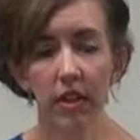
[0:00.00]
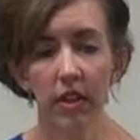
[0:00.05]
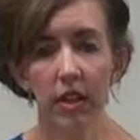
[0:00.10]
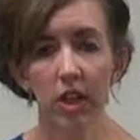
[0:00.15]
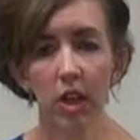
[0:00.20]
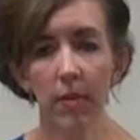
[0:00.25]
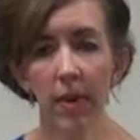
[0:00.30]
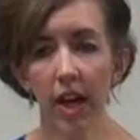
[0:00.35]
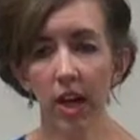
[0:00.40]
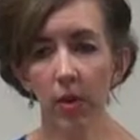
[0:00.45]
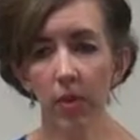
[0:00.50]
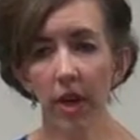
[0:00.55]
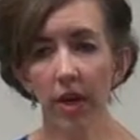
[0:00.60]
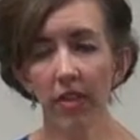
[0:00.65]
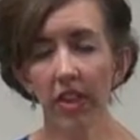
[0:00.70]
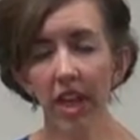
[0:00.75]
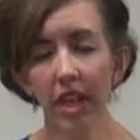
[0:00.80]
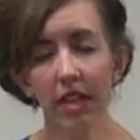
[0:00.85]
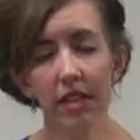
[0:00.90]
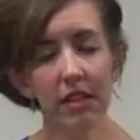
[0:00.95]
no matter
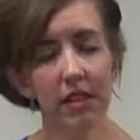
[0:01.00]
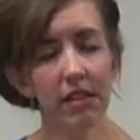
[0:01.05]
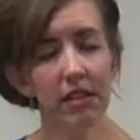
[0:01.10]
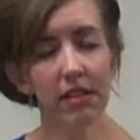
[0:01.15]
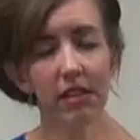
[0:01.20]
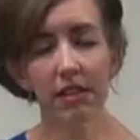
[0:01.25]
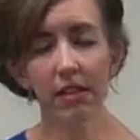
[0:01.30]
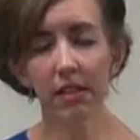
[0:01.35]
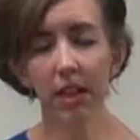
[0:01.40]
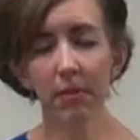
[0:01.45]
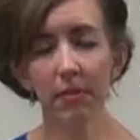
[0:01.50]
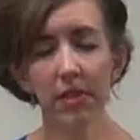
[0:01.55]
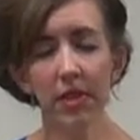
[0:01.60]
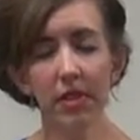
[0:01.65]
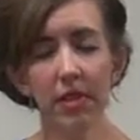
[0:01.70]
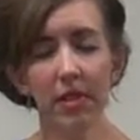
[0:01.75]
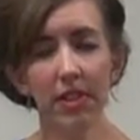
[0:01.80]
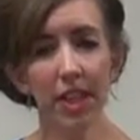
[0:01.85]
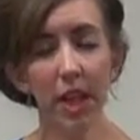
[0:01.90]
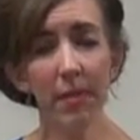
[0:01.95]
what that is,
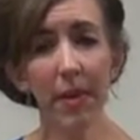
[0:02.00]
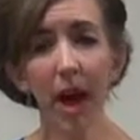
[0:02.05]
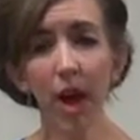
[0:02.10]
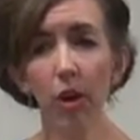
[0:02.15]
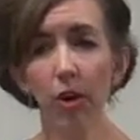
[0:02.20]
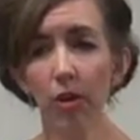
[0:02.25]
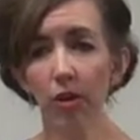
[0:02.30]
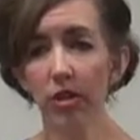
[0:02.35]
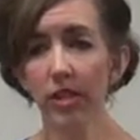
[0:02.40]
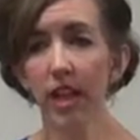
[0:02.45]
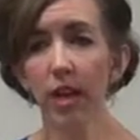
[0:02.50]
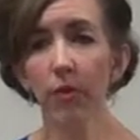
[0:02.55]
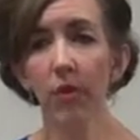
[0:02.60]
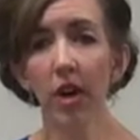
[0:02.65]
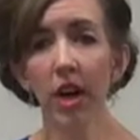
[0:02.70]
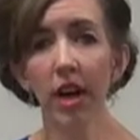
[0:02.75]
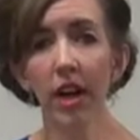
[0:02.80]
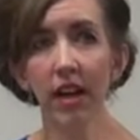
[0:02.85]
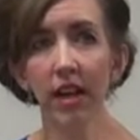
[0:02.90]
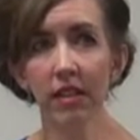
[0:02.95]
and somehow, girls, I
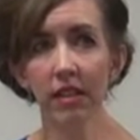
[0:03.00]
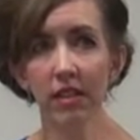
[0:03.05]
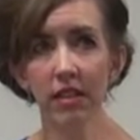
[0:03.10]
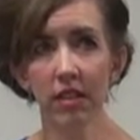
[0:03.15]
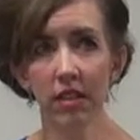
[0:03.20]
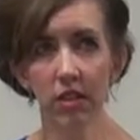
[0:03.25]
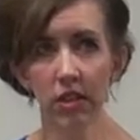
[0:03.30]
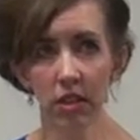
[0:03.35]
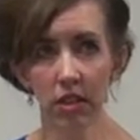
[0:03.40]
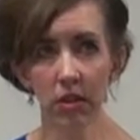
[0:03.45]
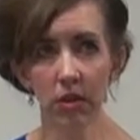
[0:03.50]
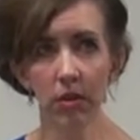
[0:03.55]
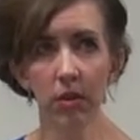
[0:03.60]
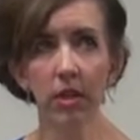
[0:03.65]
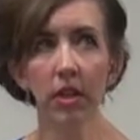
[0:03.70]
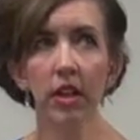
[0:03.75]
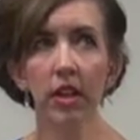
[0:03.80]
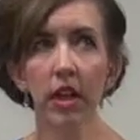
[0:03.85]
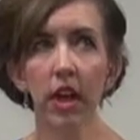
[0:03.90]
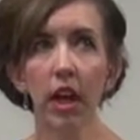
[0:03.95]
want us to
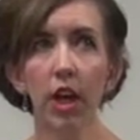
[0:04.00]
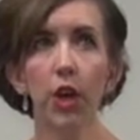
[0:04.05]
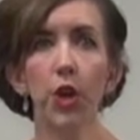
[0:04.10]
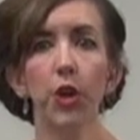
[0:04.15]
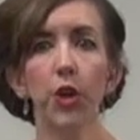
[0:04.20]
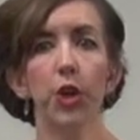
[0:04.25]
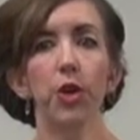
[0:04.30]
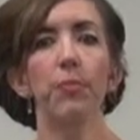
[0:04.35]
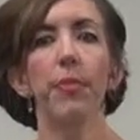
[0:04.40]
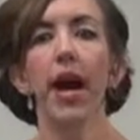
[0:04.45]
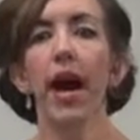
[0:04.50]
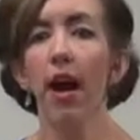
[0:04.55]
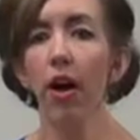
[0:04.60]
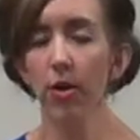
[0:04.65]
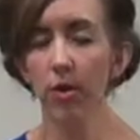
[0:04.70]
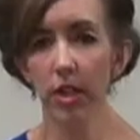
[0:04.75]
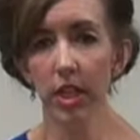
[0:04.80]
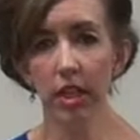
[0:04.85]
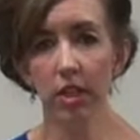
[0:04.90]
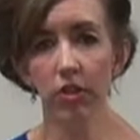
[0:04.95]
do a group
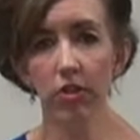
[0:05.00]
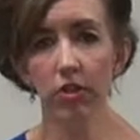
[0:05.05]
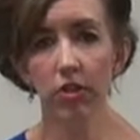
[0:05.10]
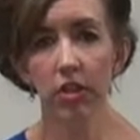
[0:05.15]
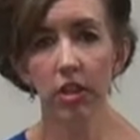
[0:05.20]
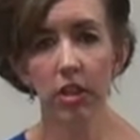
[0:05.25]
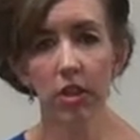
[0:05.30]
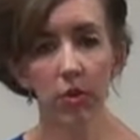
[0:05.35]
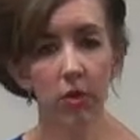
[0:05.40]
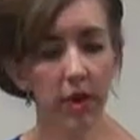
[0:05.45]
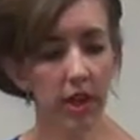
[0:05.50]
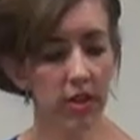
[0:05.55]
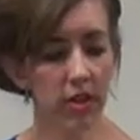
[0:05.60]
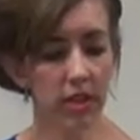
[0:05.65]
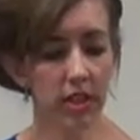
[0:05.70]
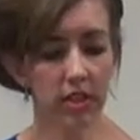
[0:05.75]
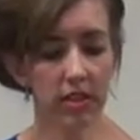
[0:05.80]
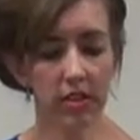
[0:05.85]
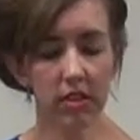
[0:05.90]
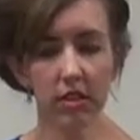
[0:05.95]
outreach,
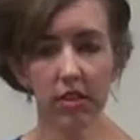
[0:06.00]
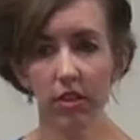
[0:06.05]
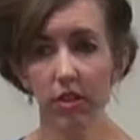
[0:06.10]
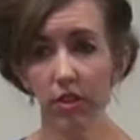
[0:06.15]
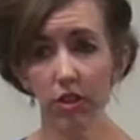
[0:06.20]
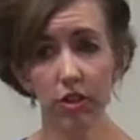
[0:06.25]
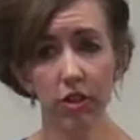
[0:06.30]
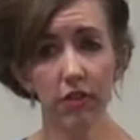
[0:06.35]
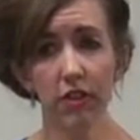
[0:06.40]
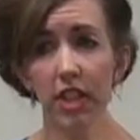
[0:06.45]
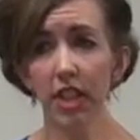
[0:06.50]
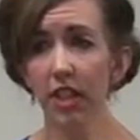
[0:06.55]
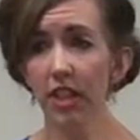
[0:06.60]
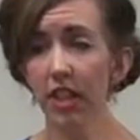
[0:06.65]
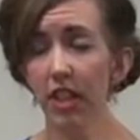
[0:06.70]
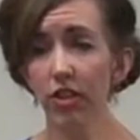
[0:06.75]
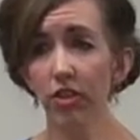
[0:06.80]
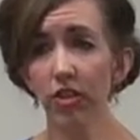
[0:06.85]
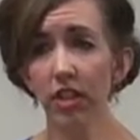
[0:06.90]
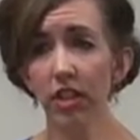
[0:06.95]
whether it's to the juvie
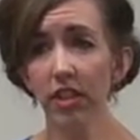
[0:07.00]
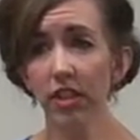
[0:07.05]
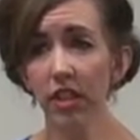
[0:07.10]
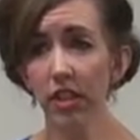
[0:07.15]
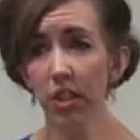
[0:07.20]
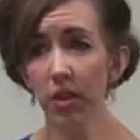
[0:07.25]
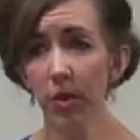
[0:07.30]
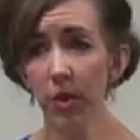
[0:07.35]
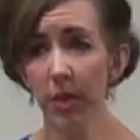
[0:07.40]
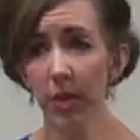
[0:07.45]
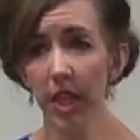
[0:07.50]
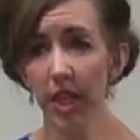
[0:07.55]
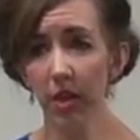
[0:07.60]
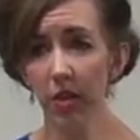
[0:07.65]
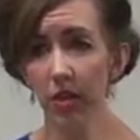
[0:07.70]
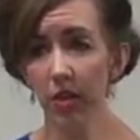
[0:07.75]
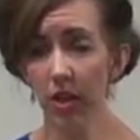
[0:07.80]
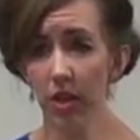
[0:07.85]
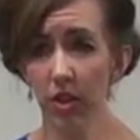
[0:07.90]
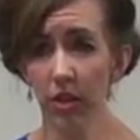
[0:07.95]
detention center where we
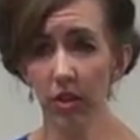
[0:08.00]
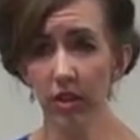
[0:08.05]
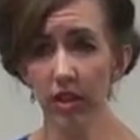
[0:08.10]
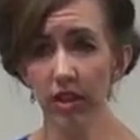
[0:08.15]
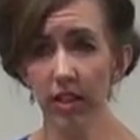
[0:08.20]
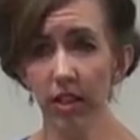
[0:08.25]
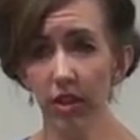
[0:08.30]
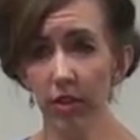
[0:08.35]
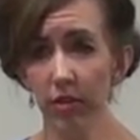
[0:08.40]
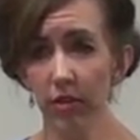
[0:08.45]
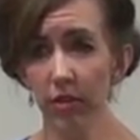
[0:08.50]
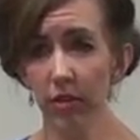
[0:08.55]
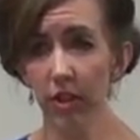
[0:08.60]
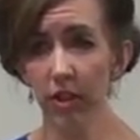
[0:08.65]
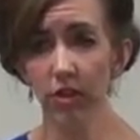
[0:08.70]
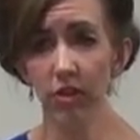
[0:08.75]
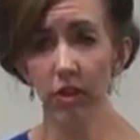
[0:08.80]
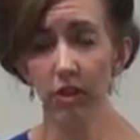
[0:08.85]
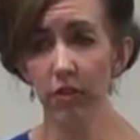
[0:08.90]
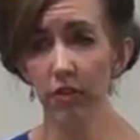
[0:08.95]
go to the girls that are
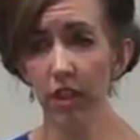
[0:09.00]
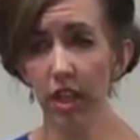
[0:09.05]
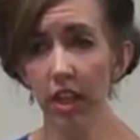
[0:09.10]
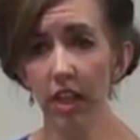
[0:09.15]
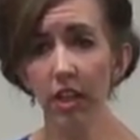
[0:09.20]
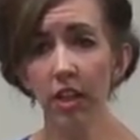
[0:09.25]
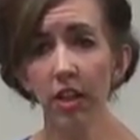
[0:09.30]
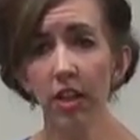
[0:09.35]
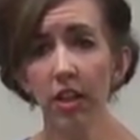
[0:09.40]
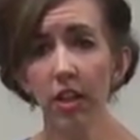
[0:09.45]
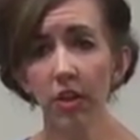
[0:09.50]
in juvie,